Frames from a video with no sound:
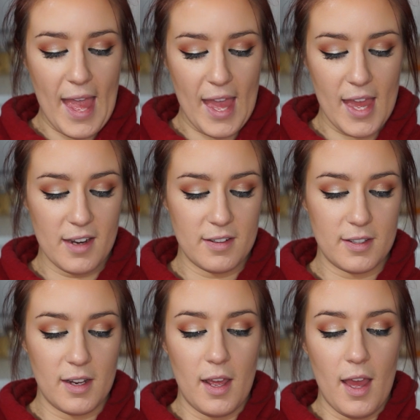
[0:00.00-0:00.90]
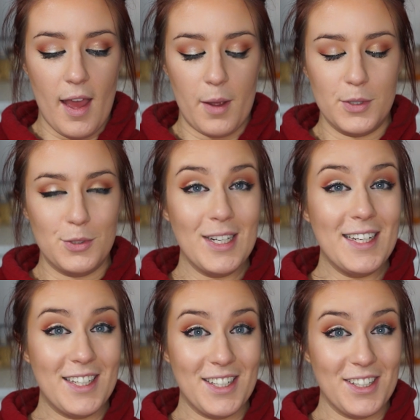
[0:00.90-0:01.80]
And I was
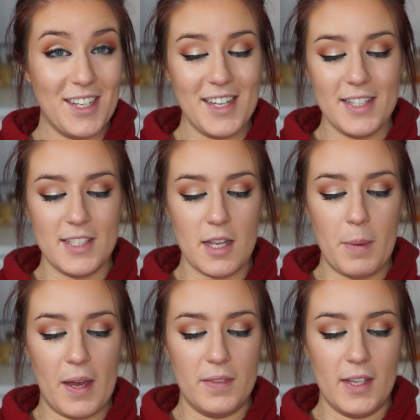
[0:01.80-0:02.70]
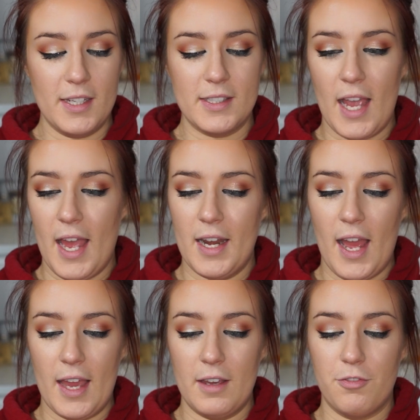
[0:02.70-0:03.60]
really curious about this, and
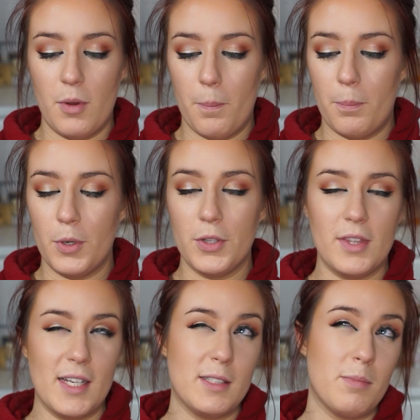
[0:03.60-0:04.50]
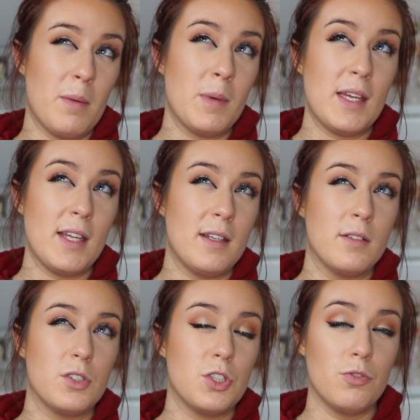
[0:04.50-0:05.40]
I bought this maybe
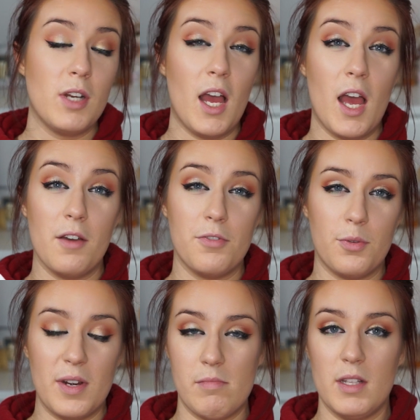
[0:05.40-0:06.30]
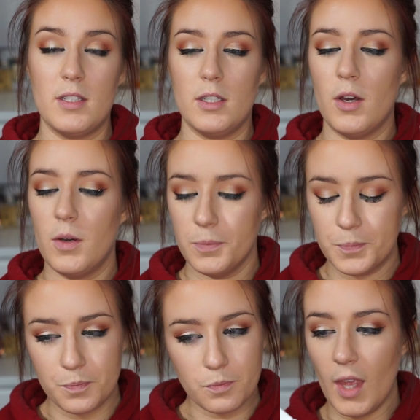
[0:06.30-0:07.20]
2.5, 3 months ago,
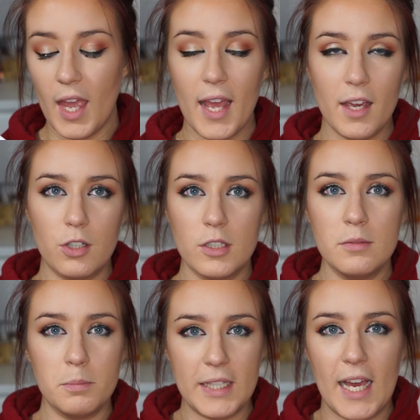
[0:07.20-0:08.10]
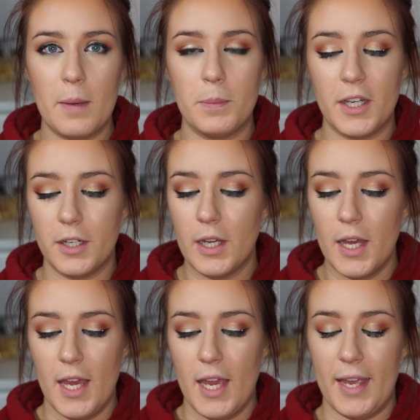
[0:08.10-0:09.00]
and I couldn't be happier.
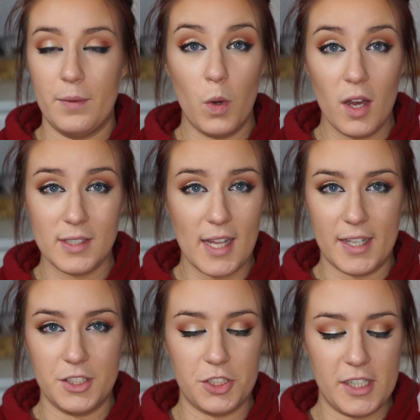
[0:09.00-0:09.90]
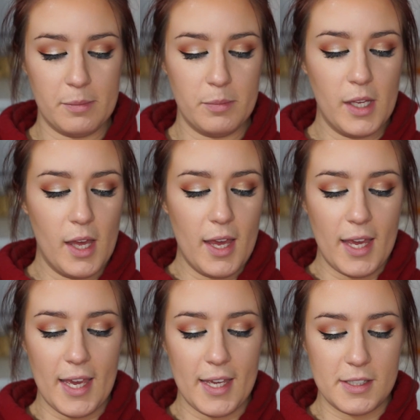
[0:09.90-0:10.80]
It works like a dream.
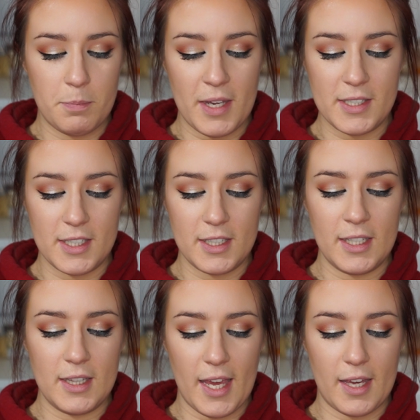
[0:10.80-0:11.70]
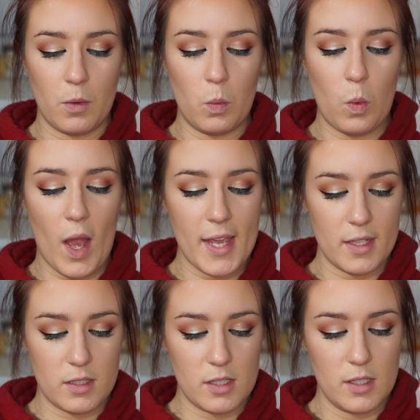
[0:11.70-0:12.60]
It's basically like a
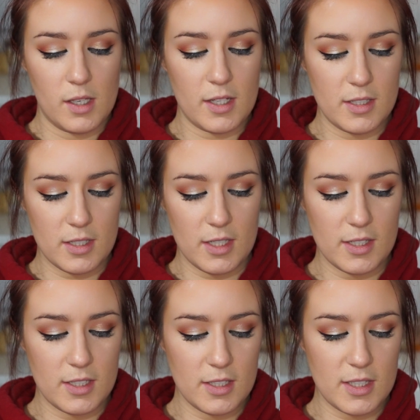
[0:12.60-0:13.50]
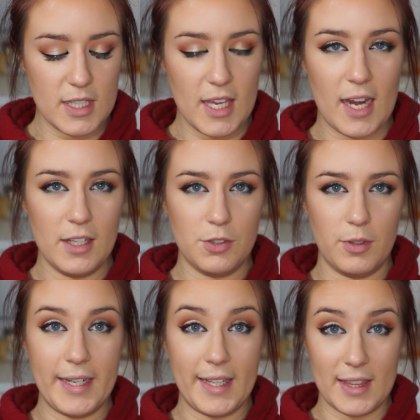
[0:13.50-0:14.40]
white consistency, and it's
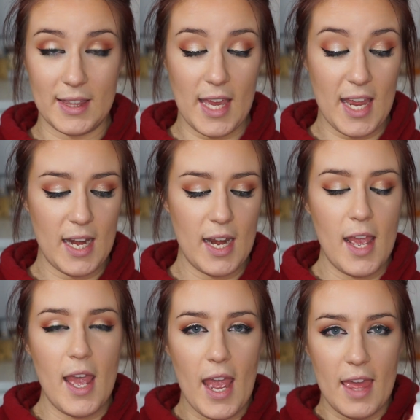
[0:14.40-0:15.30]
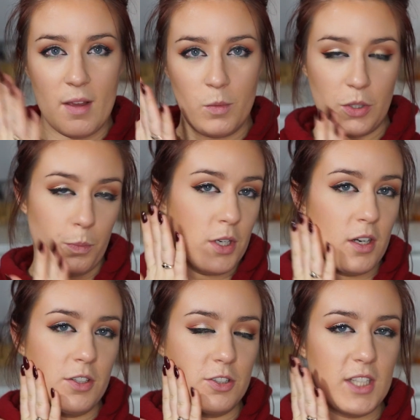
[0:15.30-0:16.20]
really thin. And then when you put it
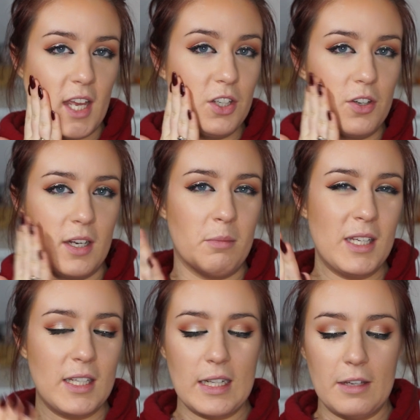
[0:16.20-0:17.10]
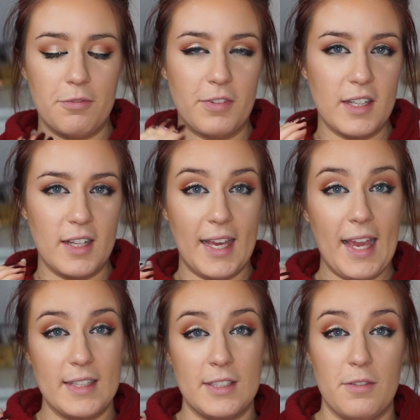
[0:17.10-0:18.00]
on your skin, you can immediately feel it
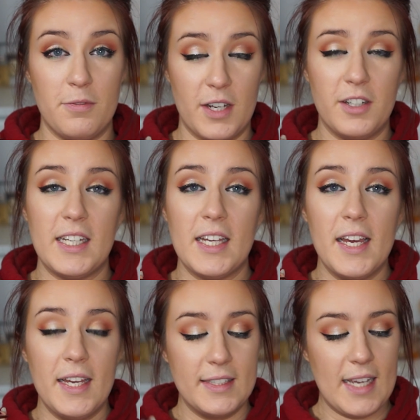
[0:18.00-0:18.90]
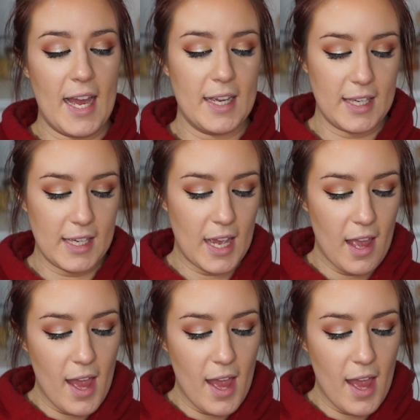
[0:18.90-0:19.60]
gets very tacky.